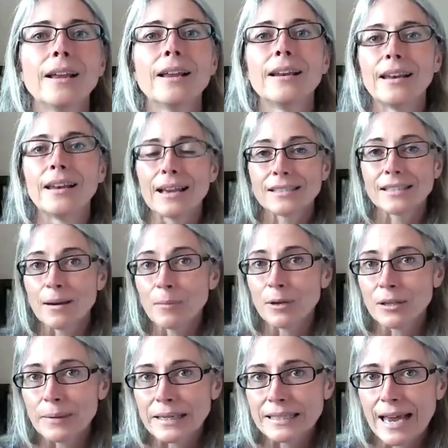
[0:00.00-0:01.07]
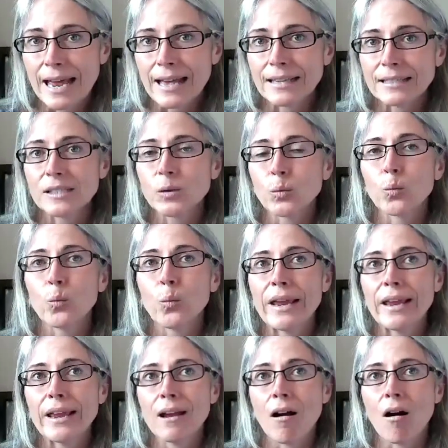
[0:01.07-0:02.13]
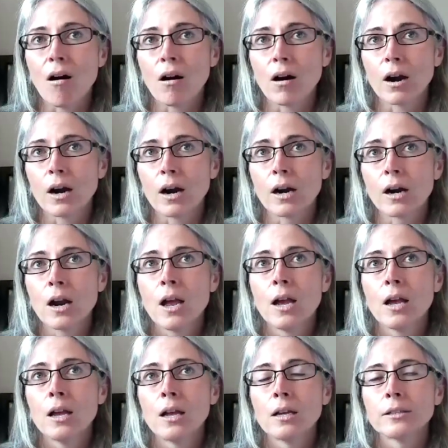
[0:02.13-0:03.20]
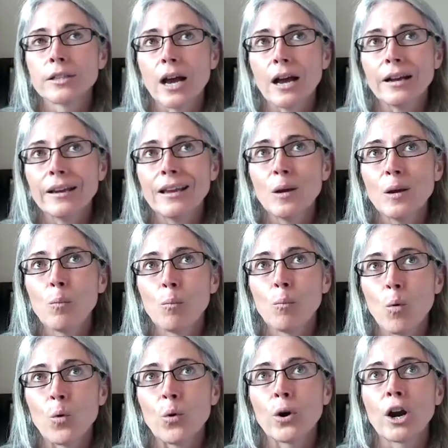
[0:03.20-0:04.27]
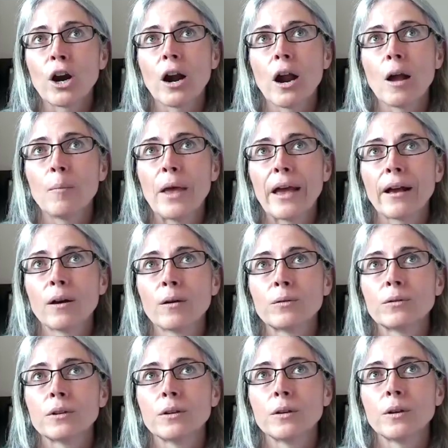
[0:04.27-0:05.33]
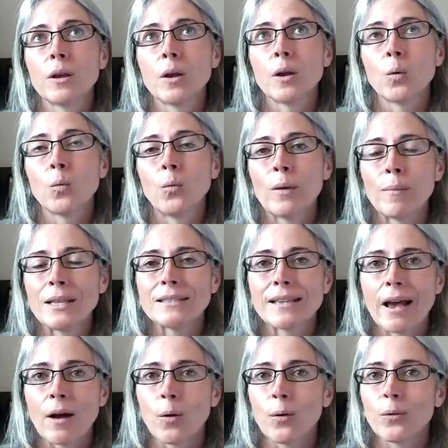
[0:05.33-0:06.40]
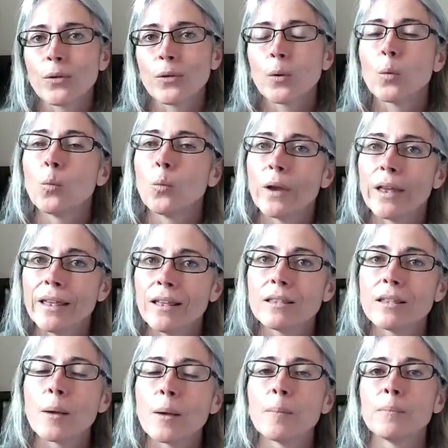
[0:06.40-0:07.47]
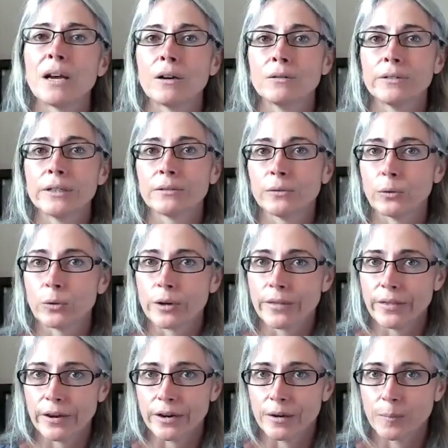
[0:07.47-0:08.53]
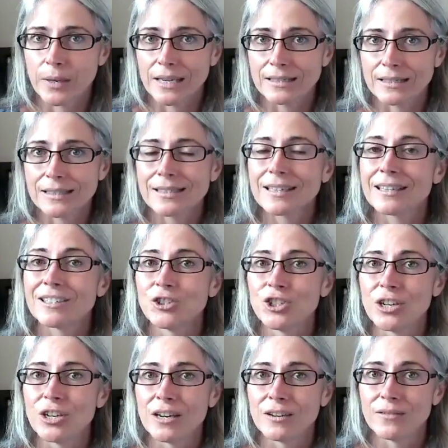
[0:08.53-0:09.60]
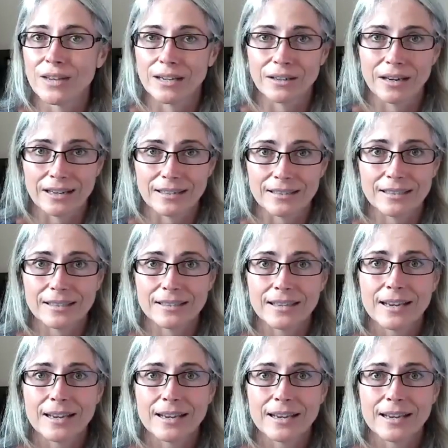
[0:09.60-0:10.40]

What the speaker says: Next time on the podcast, we are talking more about women's health with pelvic floor therapist Gina Valdez.